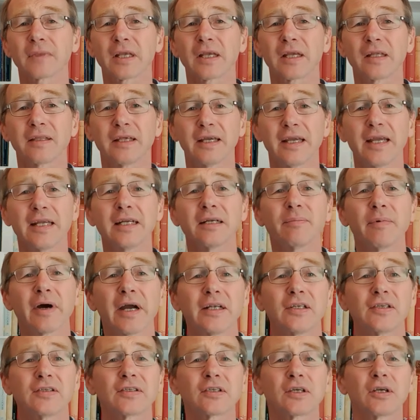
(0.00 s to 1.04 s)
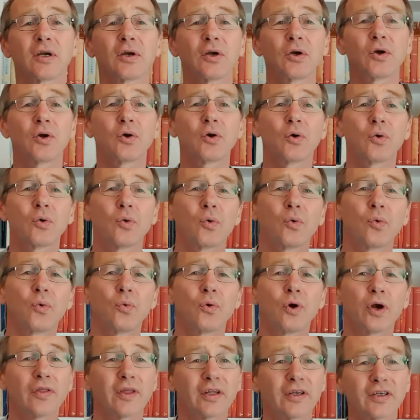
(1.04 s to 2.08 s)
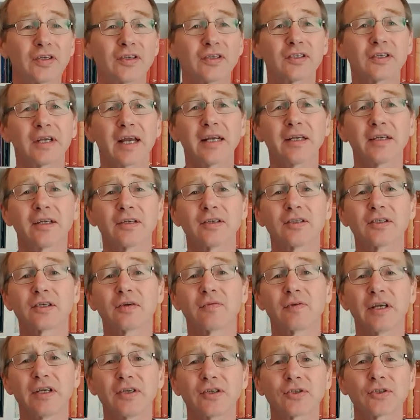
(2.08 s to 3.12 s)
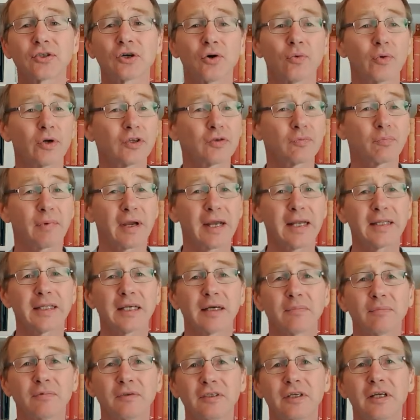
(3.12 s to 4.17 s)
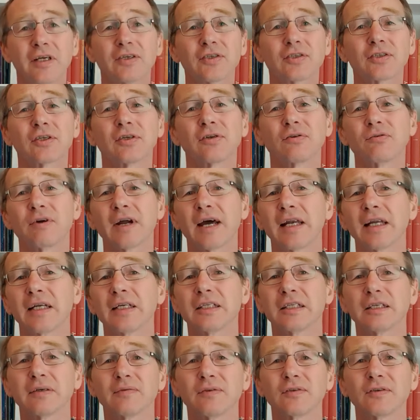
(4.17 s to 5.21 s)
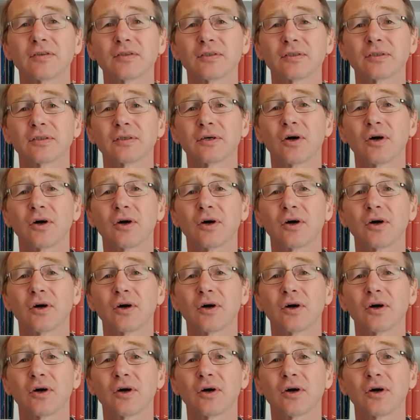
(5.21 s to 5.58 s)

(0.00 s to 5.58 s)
The Edomites were the descendants of Esau, which made them distant relatives,